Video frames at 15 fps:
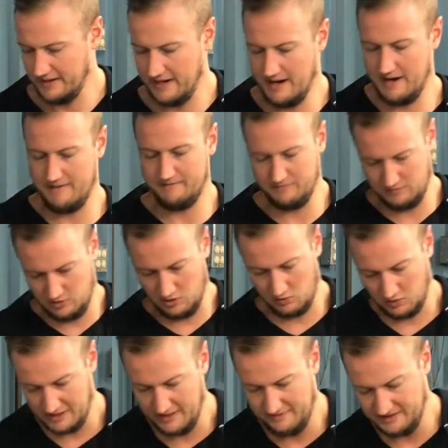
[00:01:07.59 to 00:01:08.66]
Um,
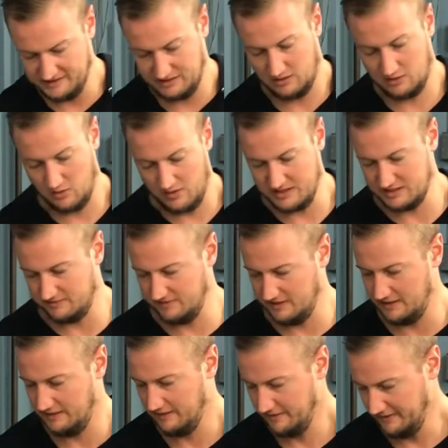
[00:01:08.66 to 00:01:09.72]
your limits are going to
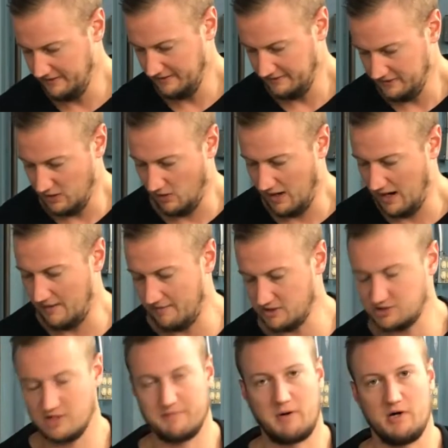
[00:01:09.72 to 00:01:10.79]
be you know how
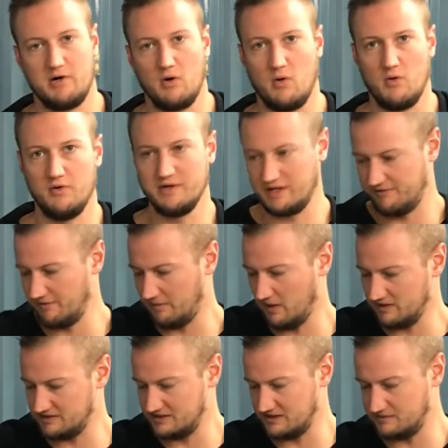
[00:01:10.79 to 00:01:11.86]
much of the part you're holding. If your
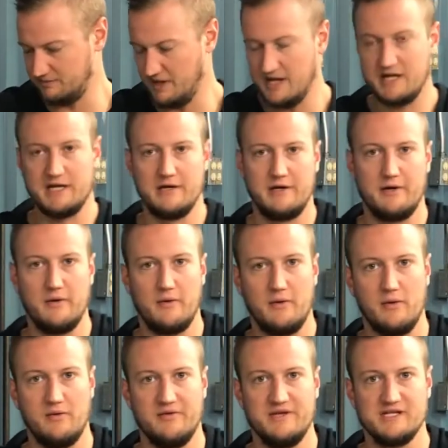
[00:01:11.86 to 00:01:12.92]
part's this big and you can only
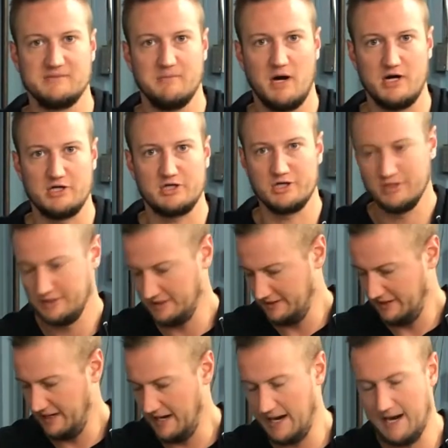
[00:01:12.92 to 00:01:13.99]
hold this much,
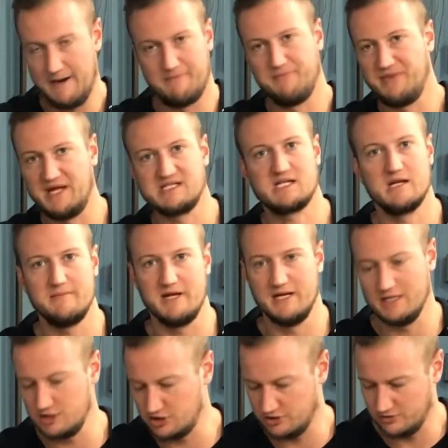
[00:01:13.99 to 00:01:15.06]
uh, that's going to be an
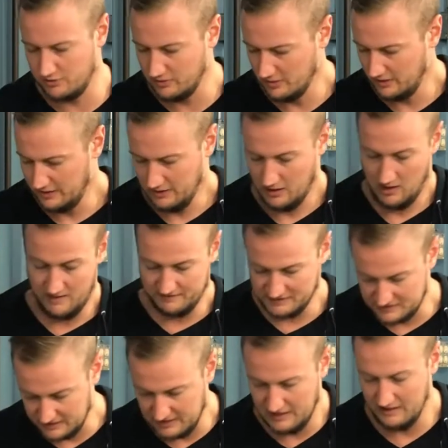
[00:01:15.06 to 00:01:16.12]
issue.
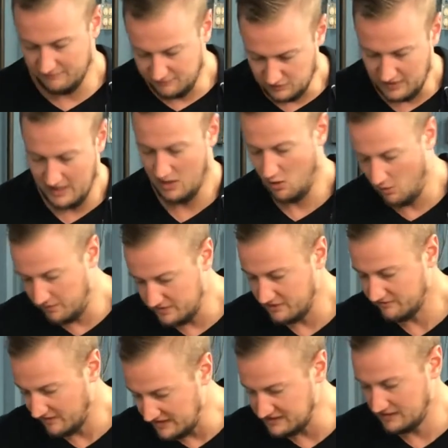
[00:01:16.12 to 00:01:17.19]
Obviously, if you can't open
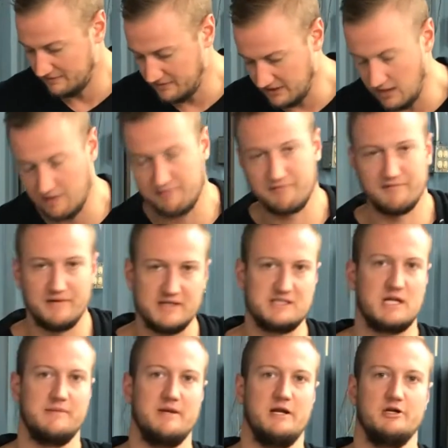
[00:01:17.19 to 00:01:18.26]
your vise up enough, that's
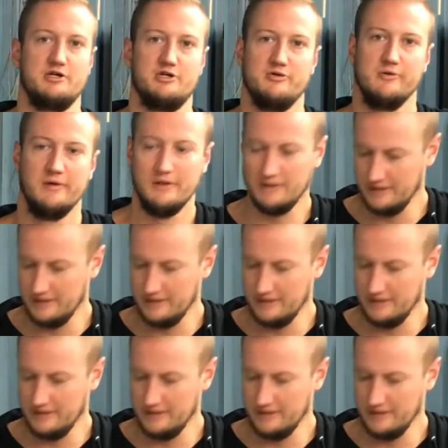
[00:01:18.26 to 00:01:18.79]
going to be an issue.